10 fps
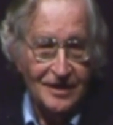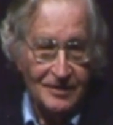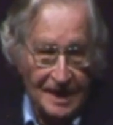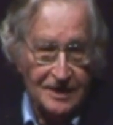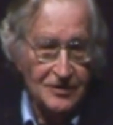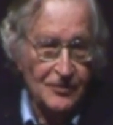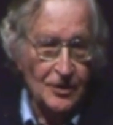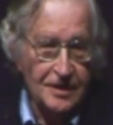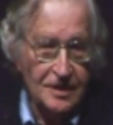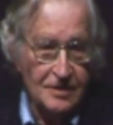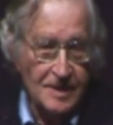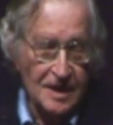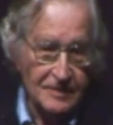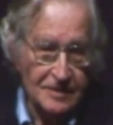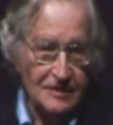You go back to the 14th
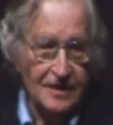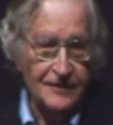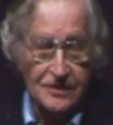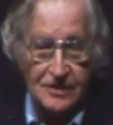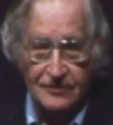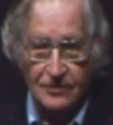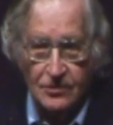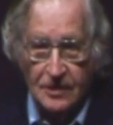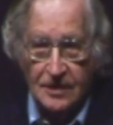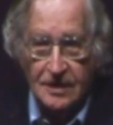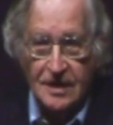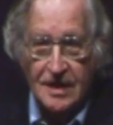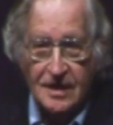Amendment right after the Civil War.